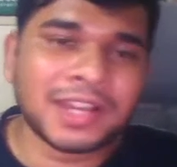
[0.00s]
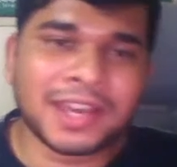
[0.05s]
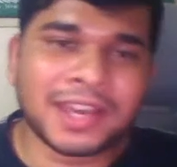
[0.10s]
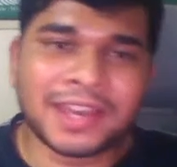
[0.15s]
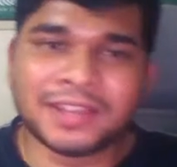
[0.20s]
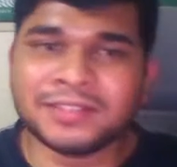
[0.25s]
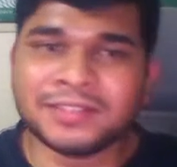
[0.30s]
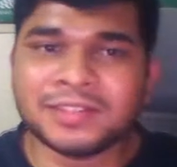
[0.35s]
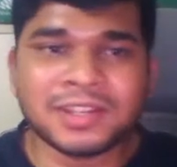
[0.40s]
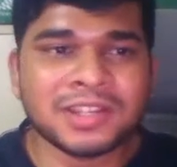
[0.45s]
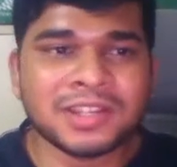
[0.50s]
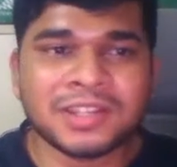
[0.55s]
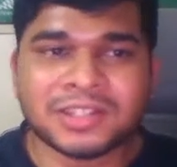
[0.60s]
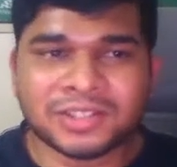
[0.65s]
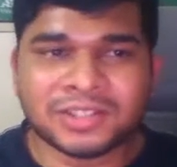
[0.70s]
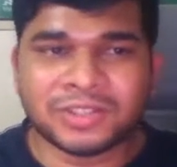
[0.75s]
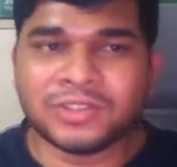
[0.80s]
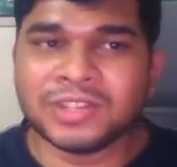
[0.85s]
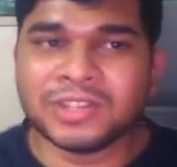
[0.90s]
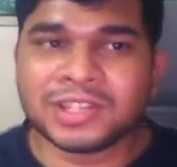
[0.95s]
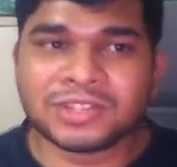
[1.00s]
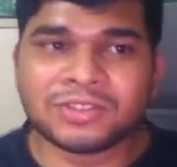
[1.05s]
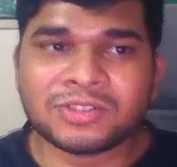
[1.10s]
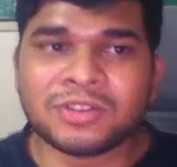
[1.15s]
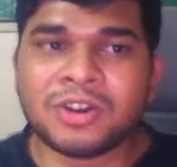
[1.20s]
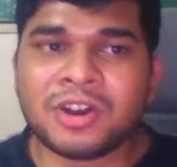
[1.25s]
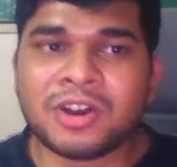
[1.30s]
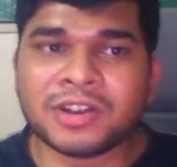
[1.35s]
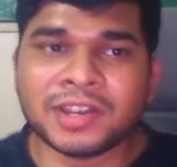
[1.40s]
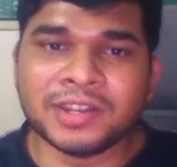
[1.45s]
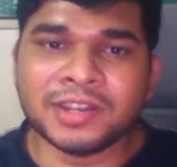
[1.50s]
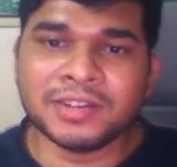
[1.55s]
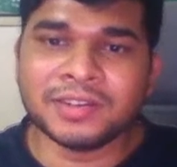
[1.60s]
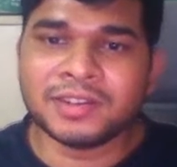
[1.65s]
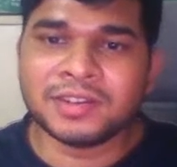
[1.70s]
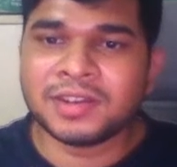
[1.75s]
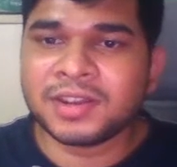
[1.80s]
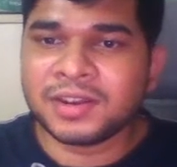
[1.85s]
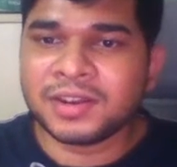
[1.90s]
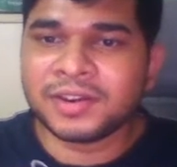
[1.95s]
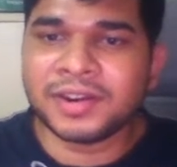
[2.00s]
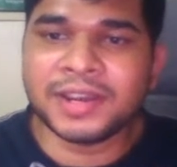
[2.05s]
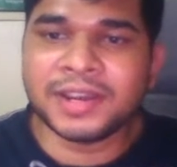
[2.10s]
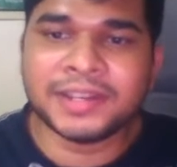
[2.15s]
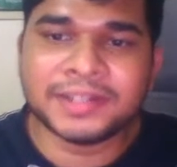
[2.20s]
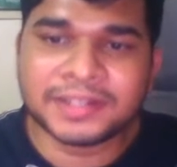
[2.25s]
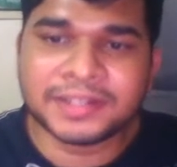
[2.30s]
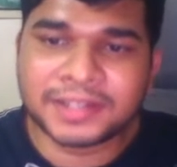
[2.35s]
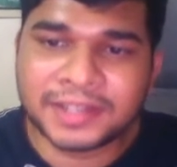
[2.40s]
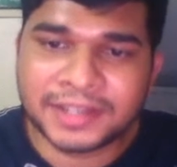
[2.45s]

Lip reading: and just log in, right?